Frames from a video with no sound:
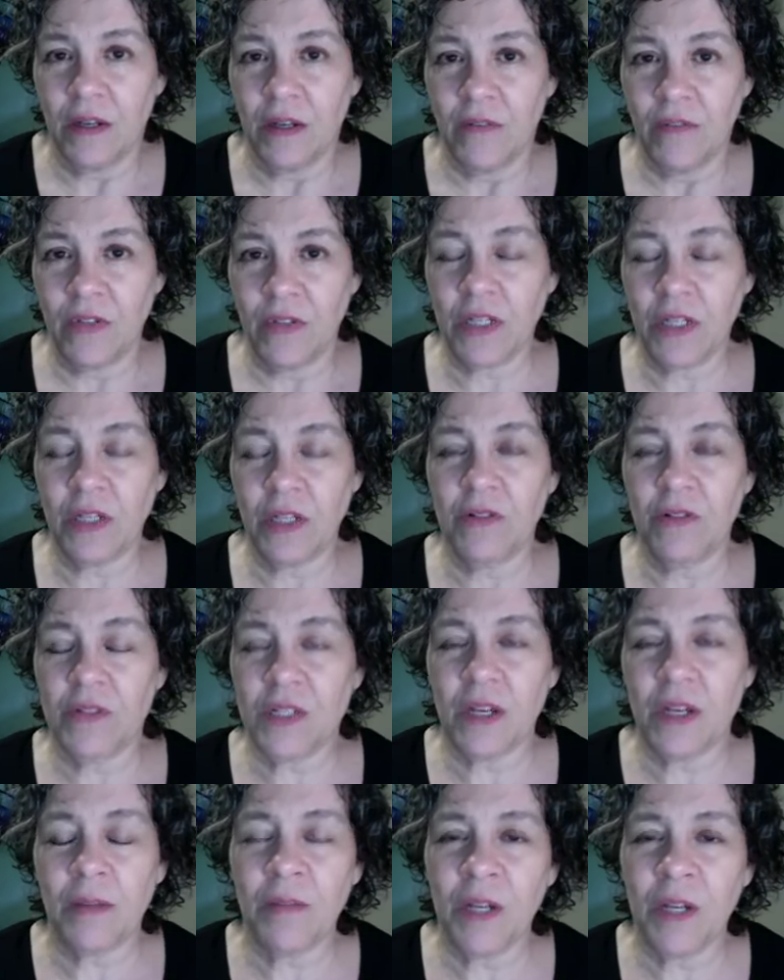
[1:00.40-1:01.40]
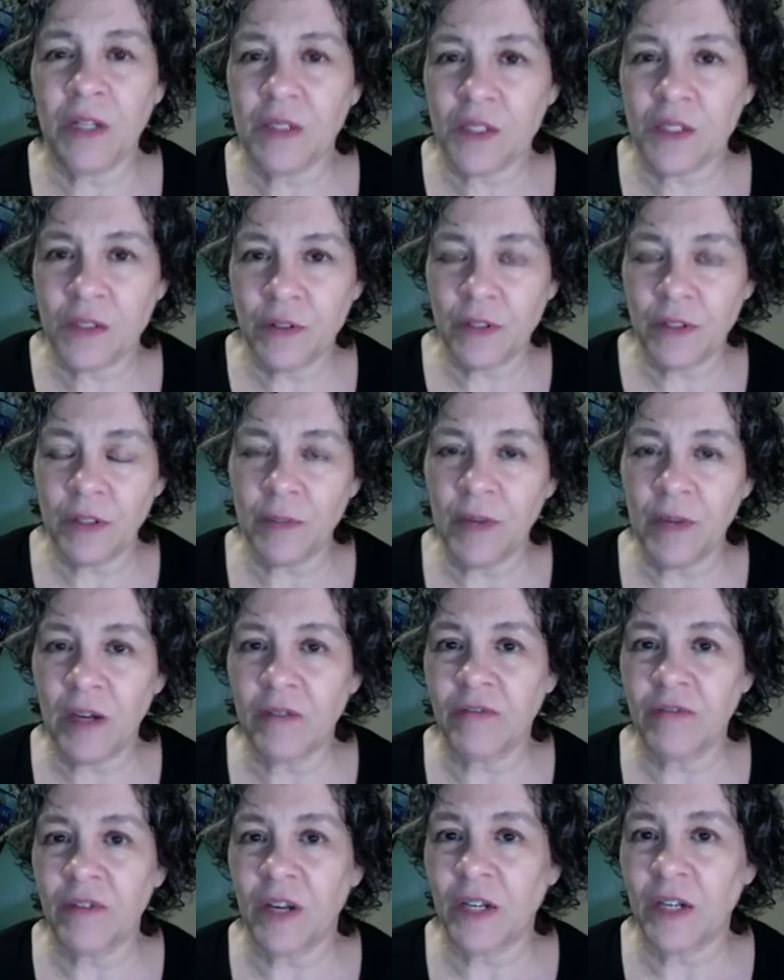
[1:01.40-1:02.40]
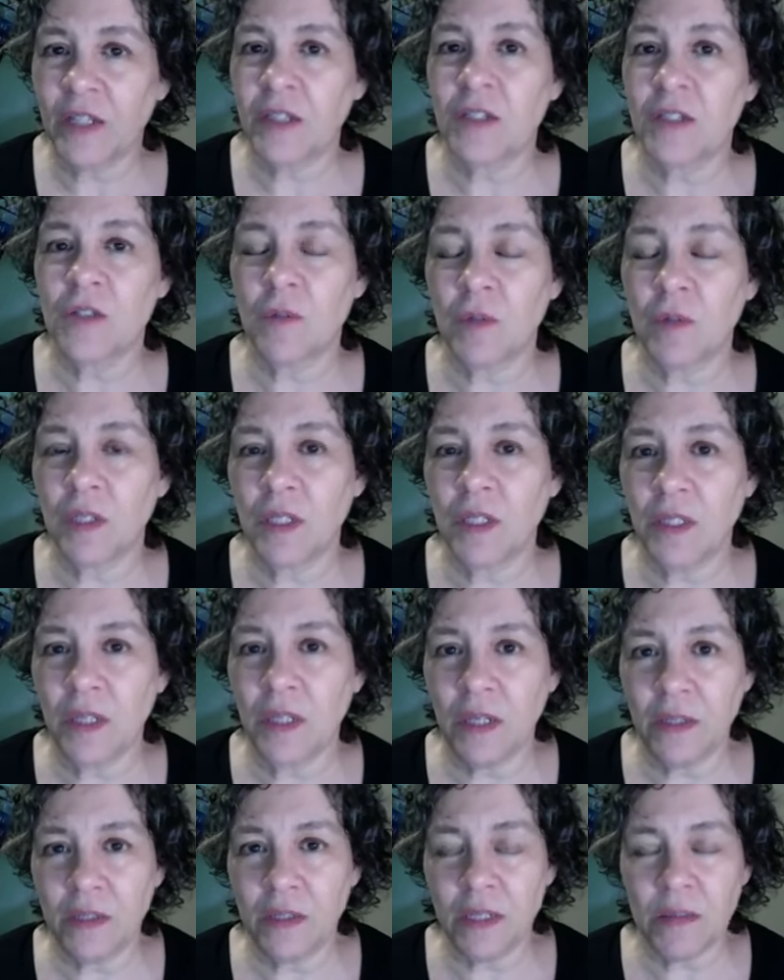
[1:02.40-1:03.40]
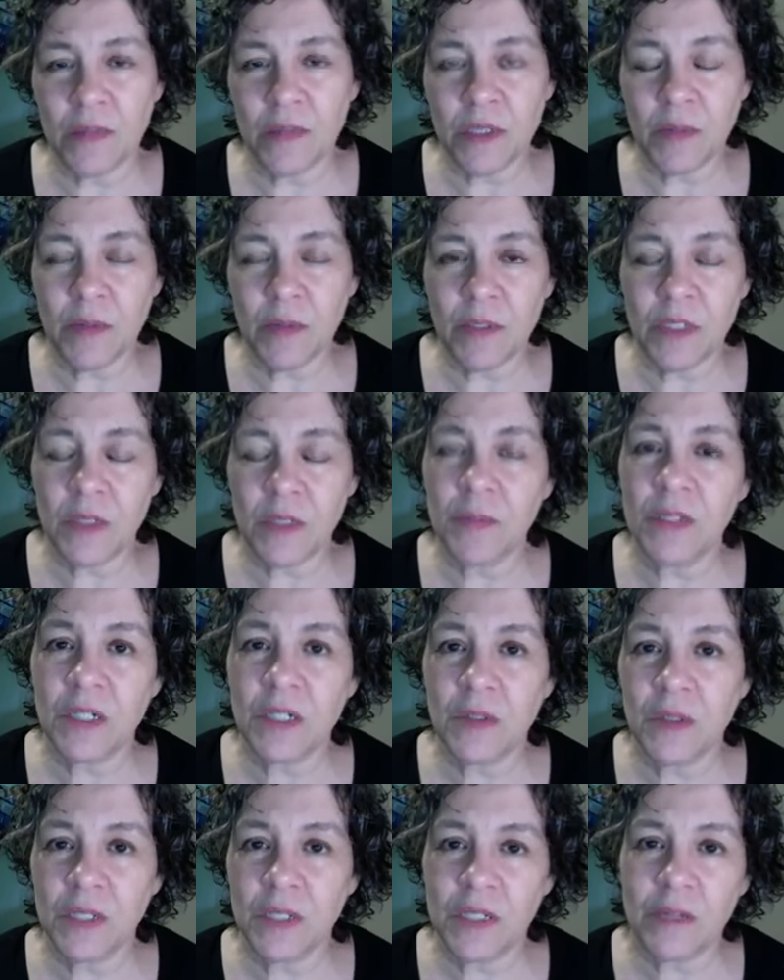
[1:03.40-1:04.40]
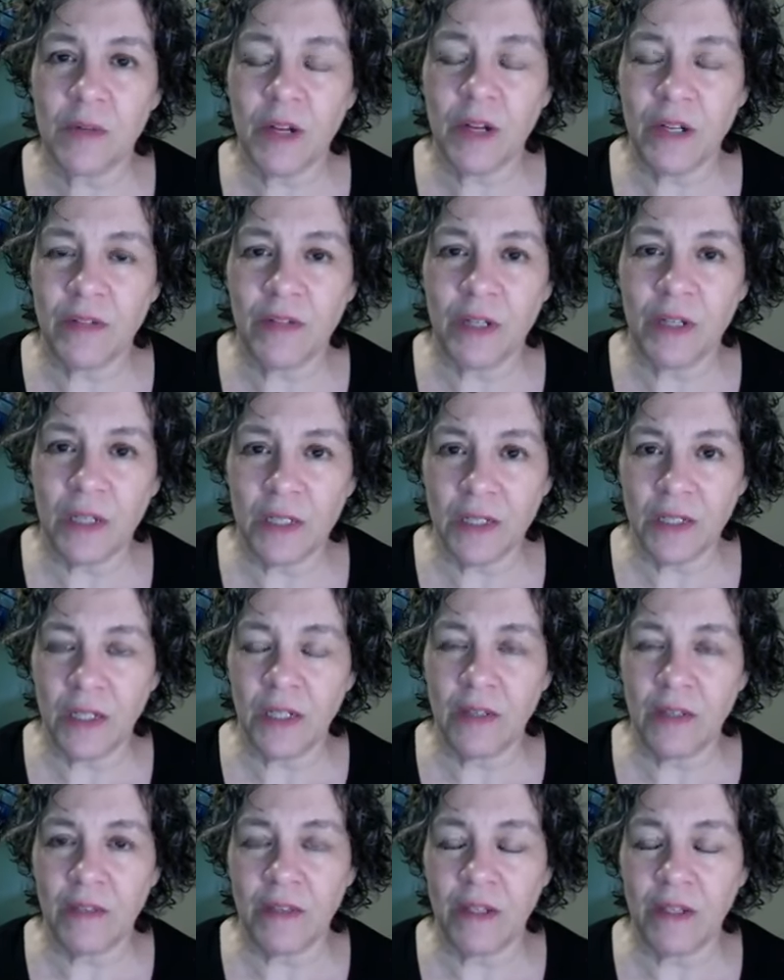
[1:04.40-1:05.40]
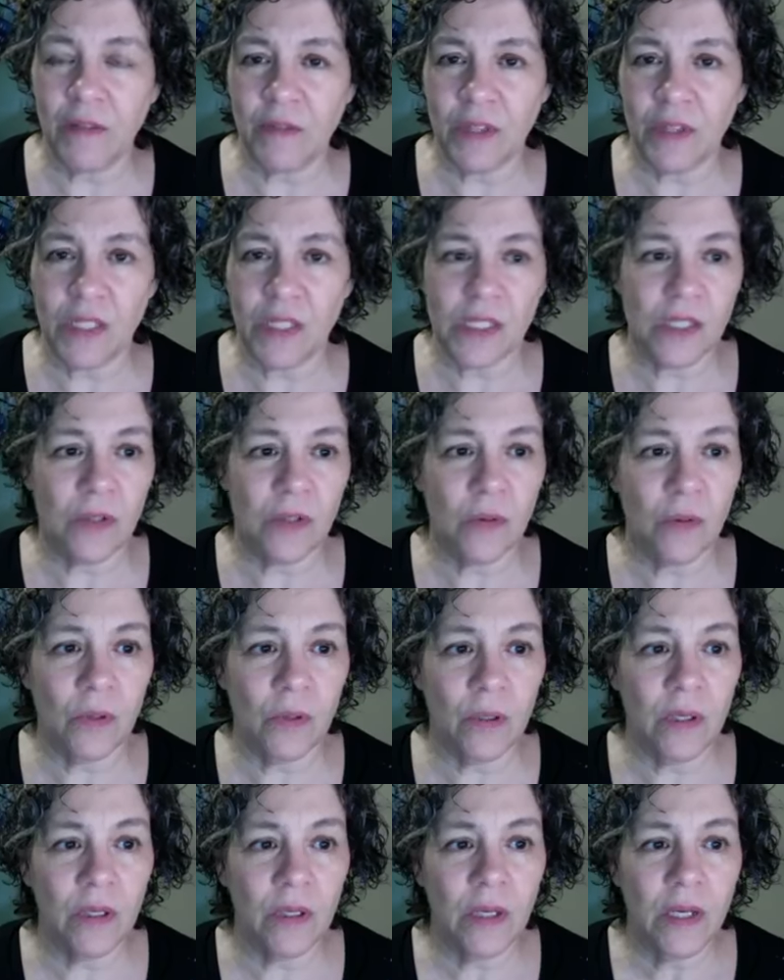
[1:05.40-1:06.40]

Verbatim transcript: videos. I'm not certain about Friday the 29th. I'm supposed to be doing some kind of online thing with the school.